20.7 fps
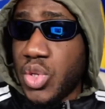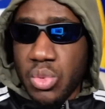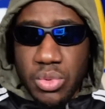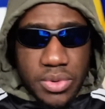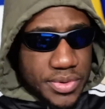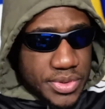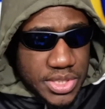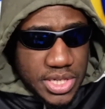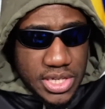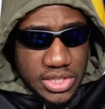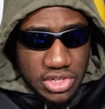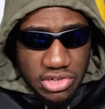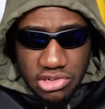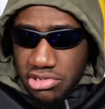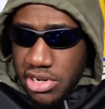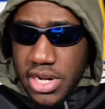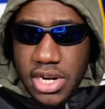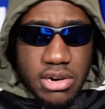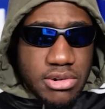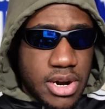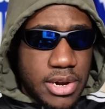We've seen it in
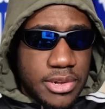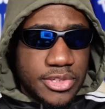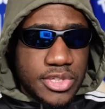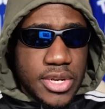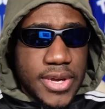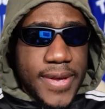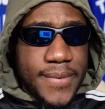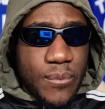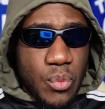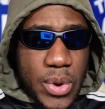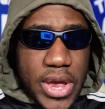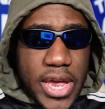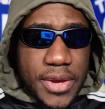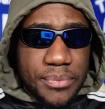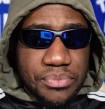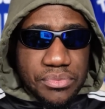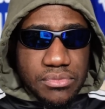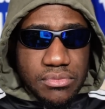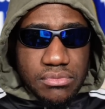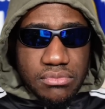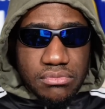training grounds where
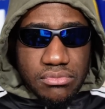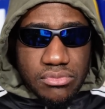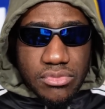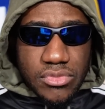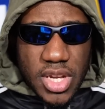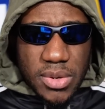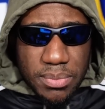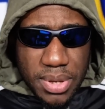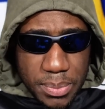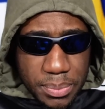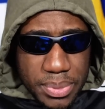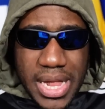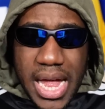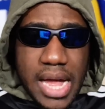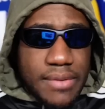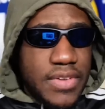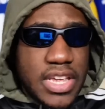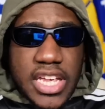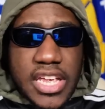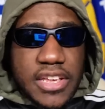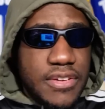people have
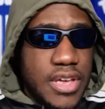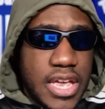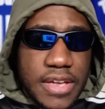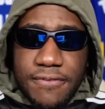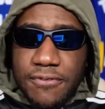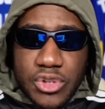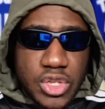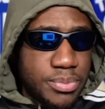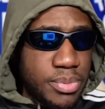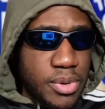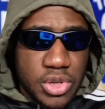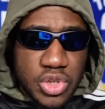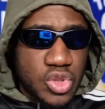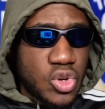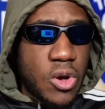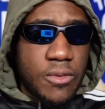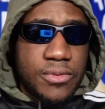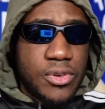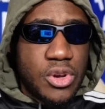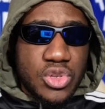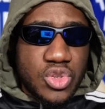like a football
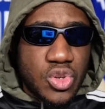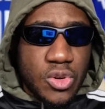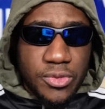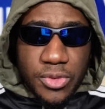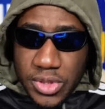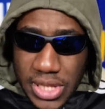scuffle or so forth